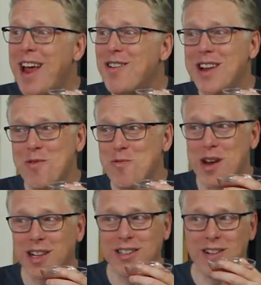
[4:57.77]
I don't care
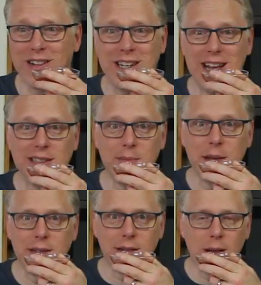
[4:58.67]
what it's called, it tastes
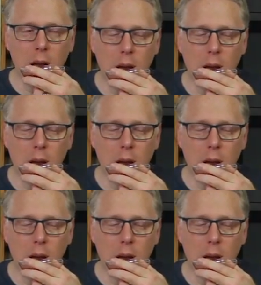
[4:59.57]
amazing.